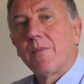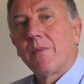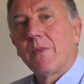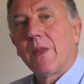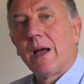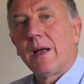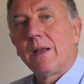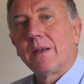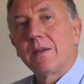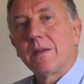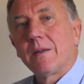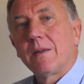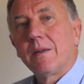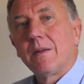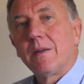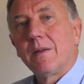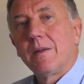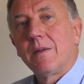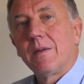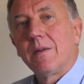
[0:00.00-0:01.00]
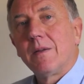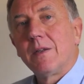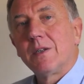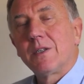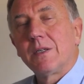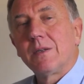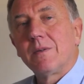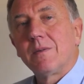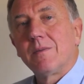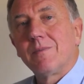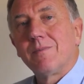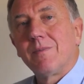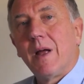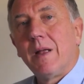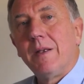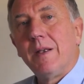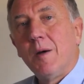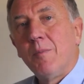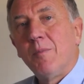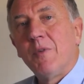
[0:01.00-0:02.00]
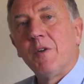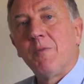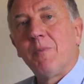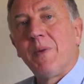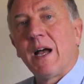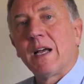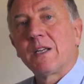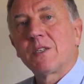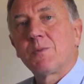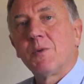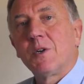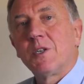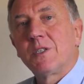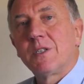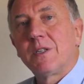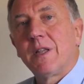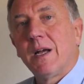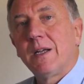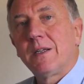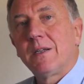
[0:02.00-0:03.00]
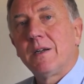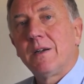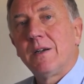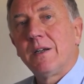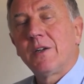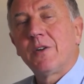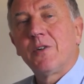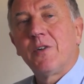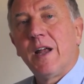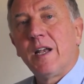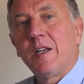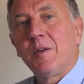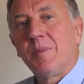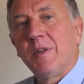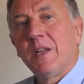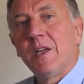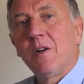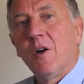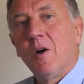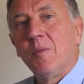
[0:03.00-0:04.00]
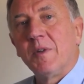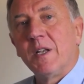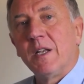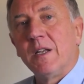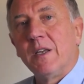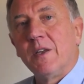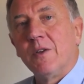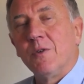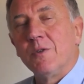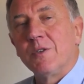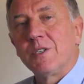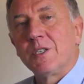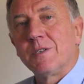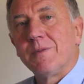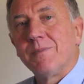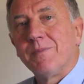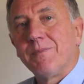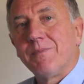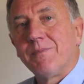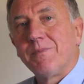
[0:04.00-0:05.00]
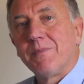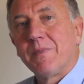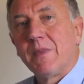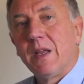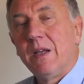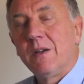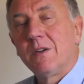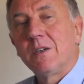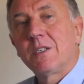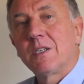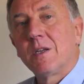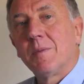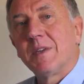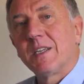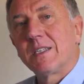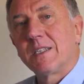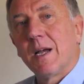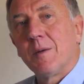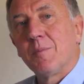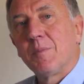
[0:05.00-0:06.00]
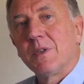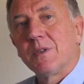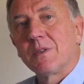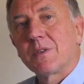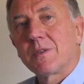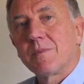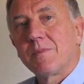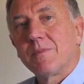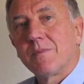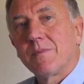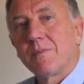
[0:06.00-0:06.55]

that there's a number of passwords that are incredibly commonly used. Here are some examples.